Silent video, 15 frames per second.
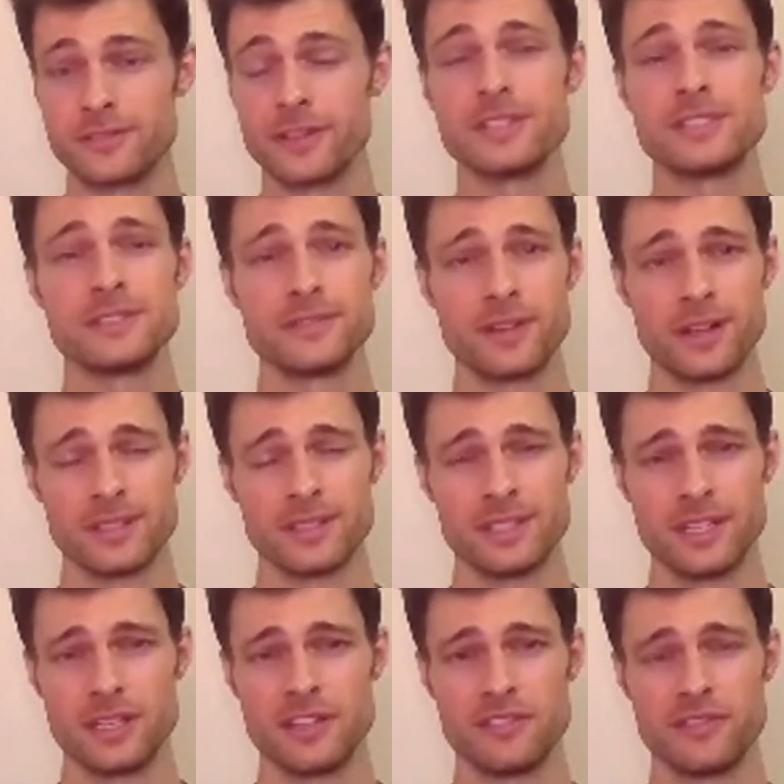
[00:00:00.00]
First of all,
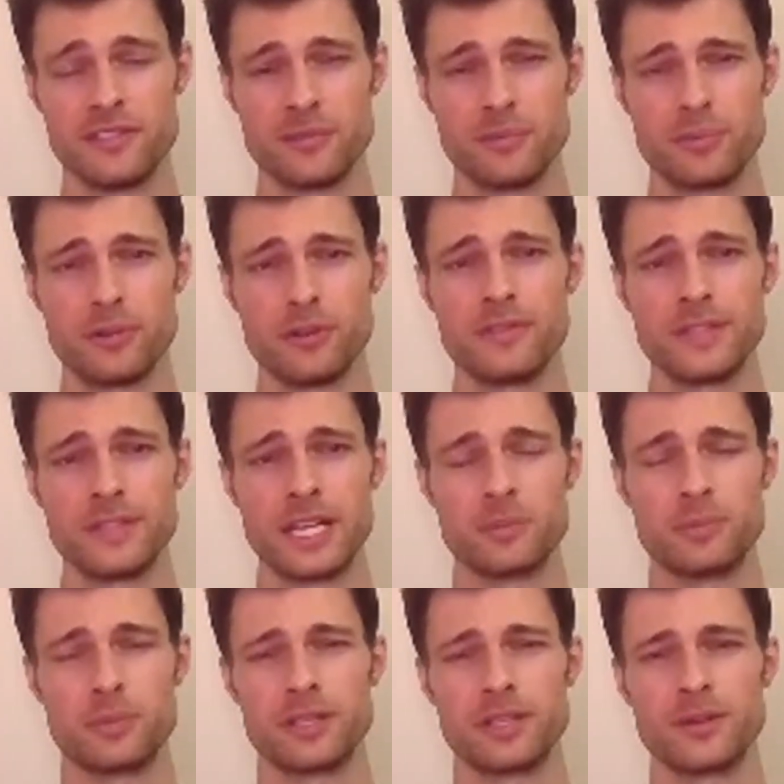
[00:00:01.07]
you know you've, you've proven that
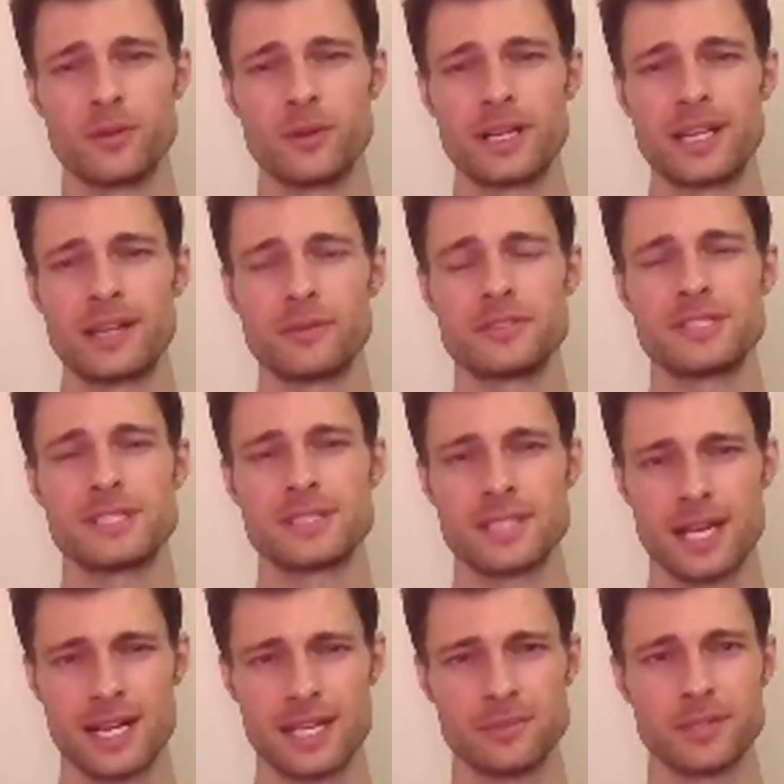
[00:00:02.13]
you're putting the work in. It's
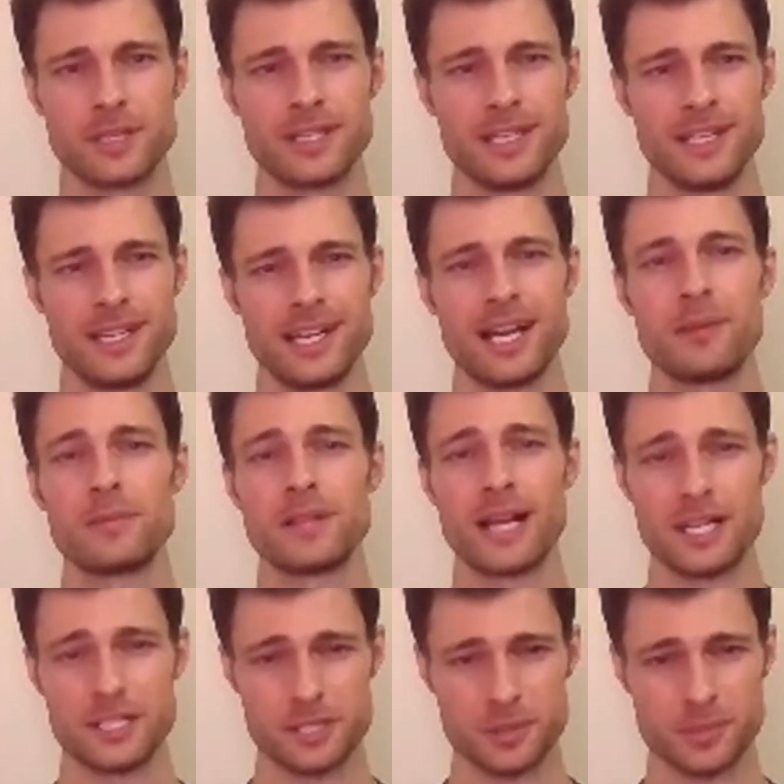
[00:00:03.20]
exciting, but I'm
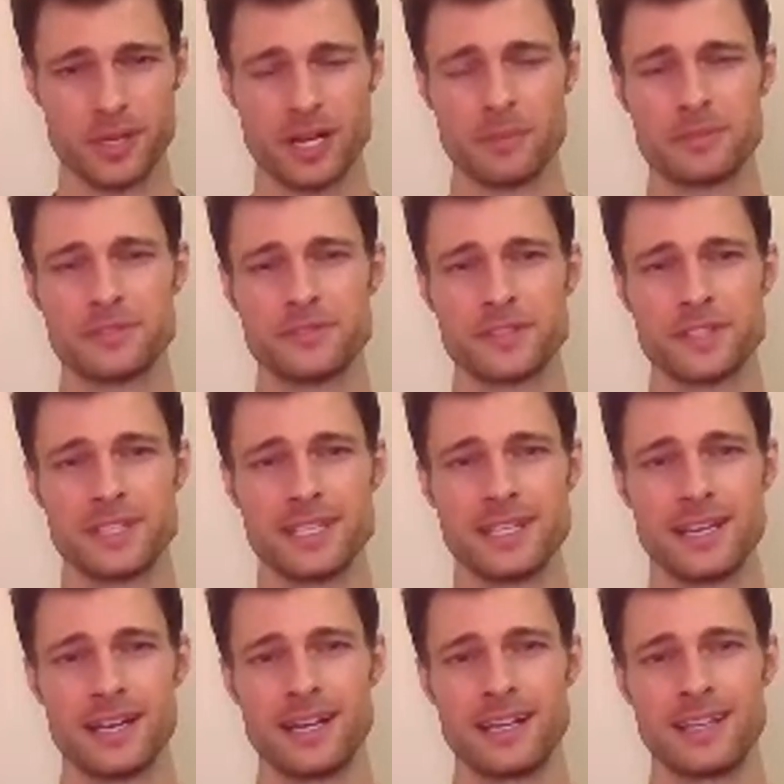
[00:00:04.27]
glad you're pumped for
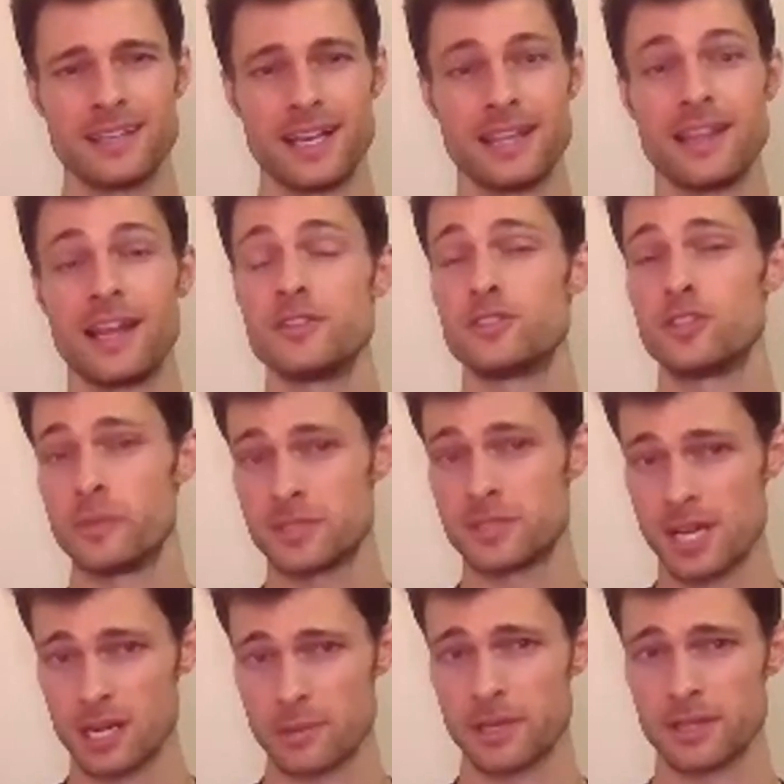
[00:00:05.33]
the. Uh, I, I assume you're
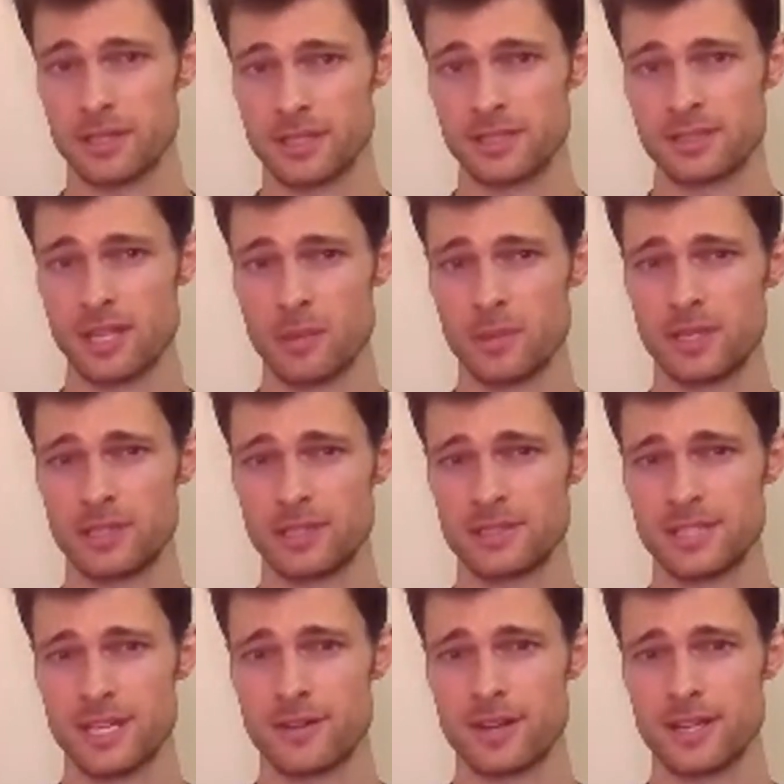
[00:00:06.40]
talking about the summit.
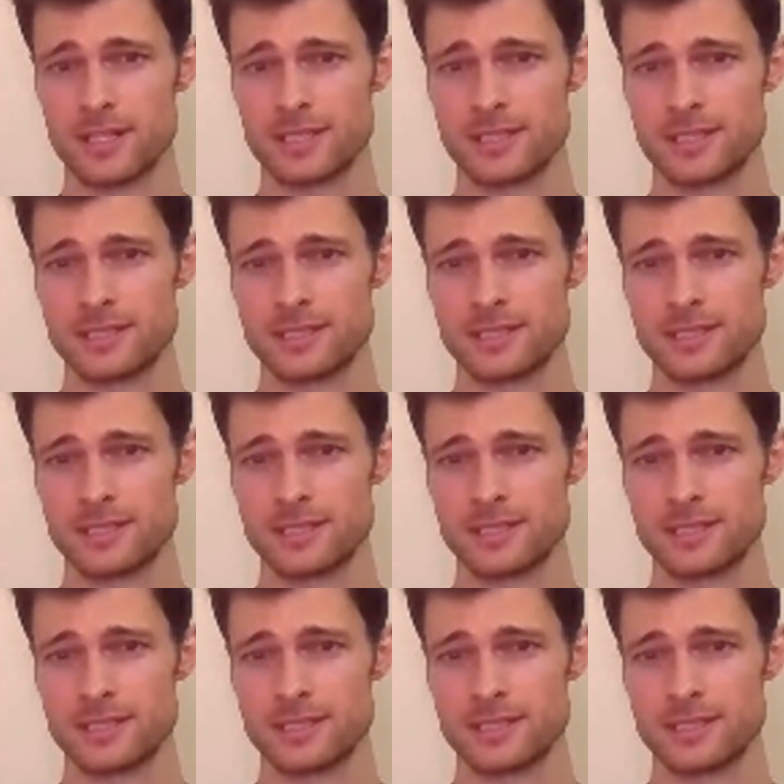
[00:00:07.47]
Is that right?